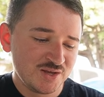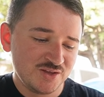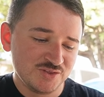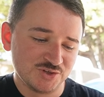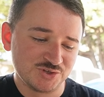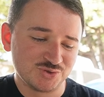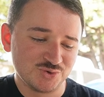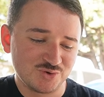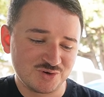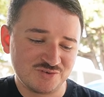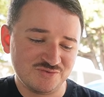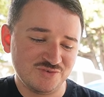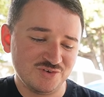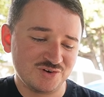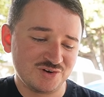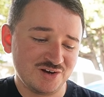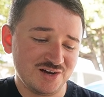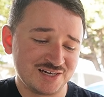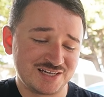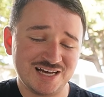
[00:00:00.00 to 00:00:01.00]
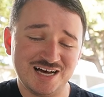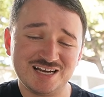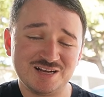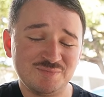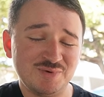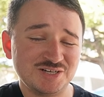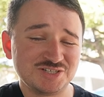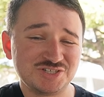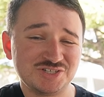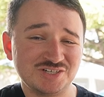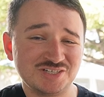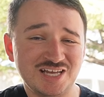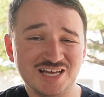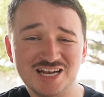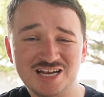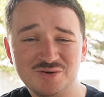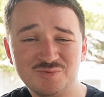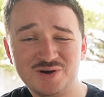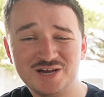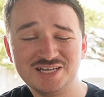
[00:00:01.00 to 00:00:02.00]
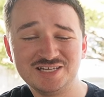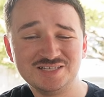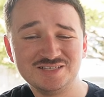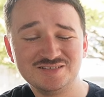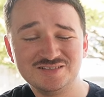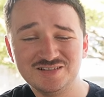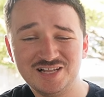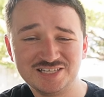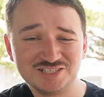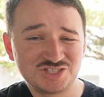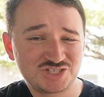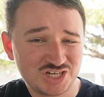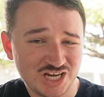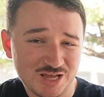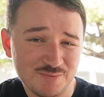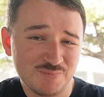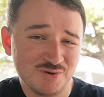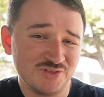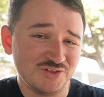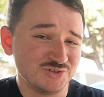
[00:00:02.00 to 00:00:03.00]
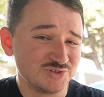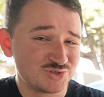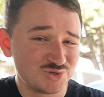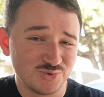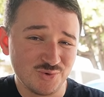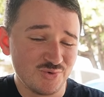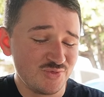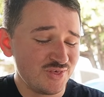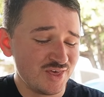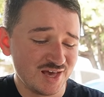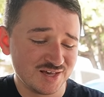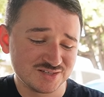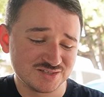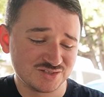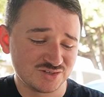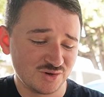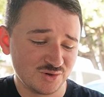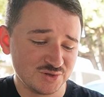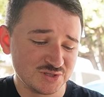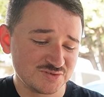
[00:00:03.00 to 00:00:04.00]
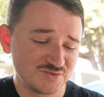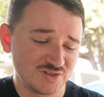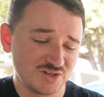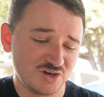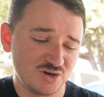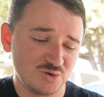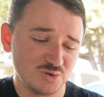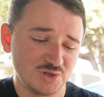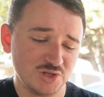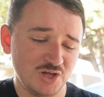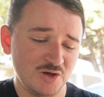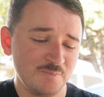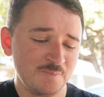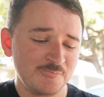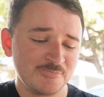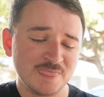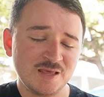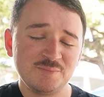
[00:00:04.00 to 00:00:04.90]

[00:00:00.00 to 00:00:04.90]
The torque converter, I can't imagine I'd get anyway like cheaper than $2,000 for the whole lot.